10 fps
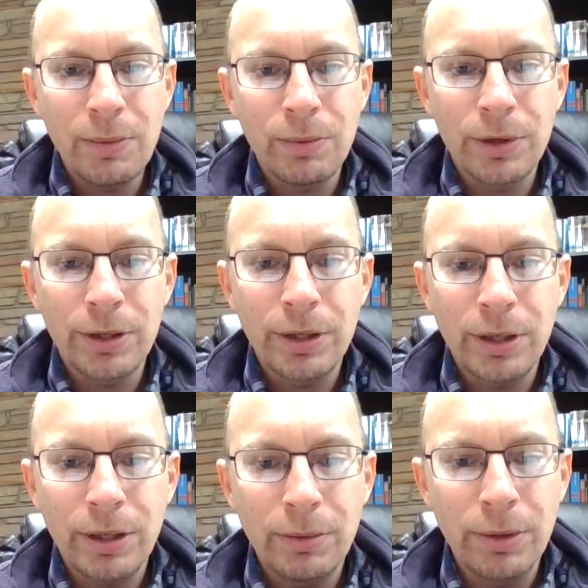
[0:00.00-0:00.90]

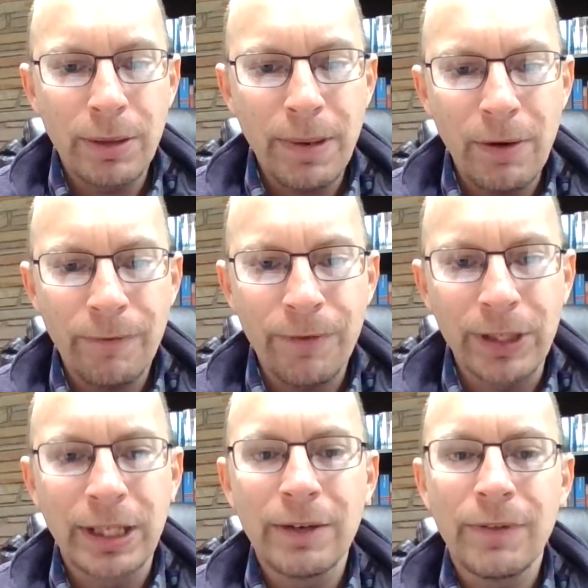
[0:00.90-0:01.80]
were about
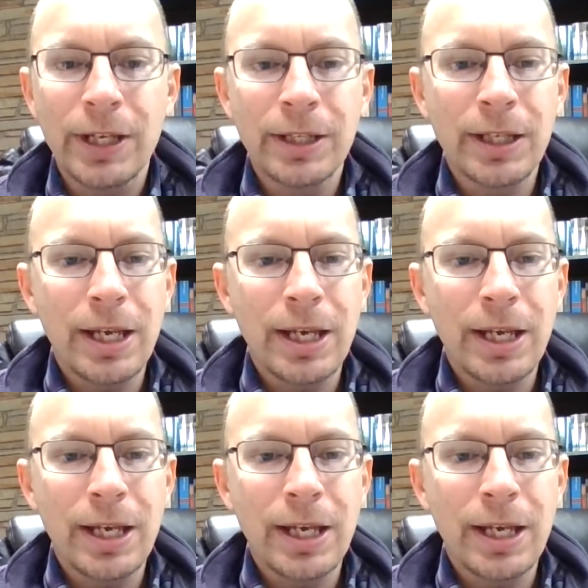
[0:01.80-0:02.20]
forgiving,